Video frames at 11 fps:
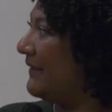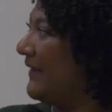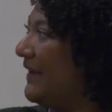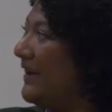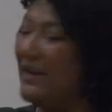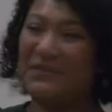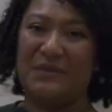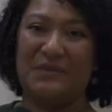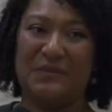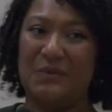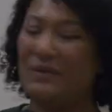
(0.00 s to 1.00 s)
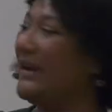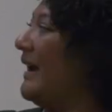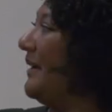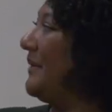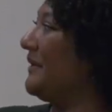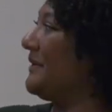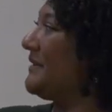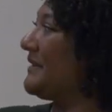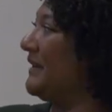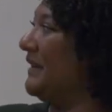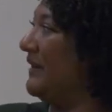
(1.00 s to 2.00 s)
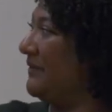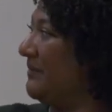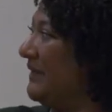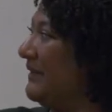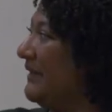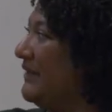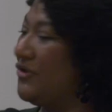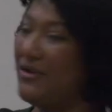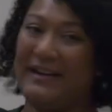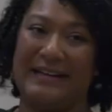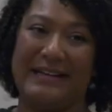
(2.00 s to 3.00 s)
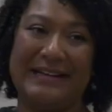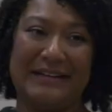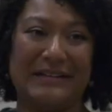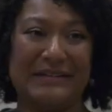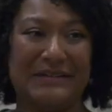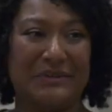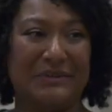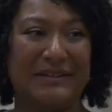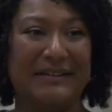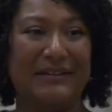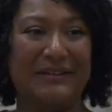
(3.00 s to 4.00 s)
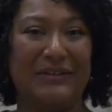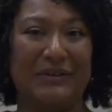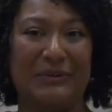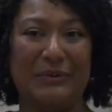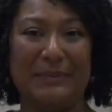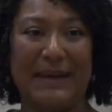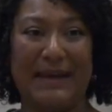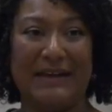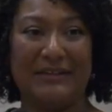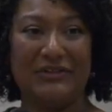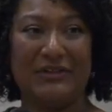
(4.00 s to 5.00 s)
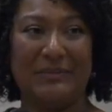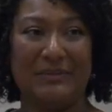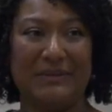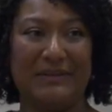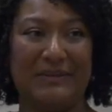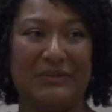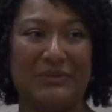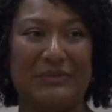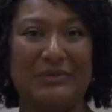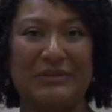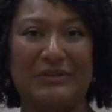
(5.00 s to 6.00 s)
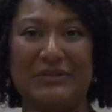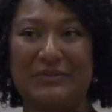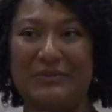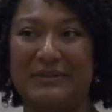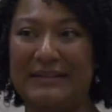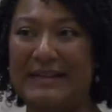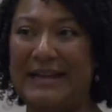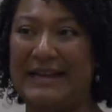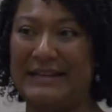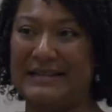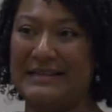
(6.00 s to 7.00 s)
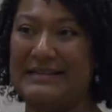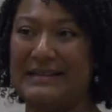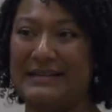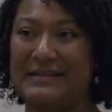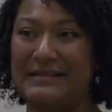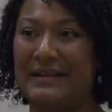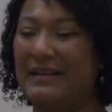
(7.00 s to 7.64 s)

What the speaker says: They offer 4 hours of monthly training and consulting too, packaged up with this tool, which is really handy because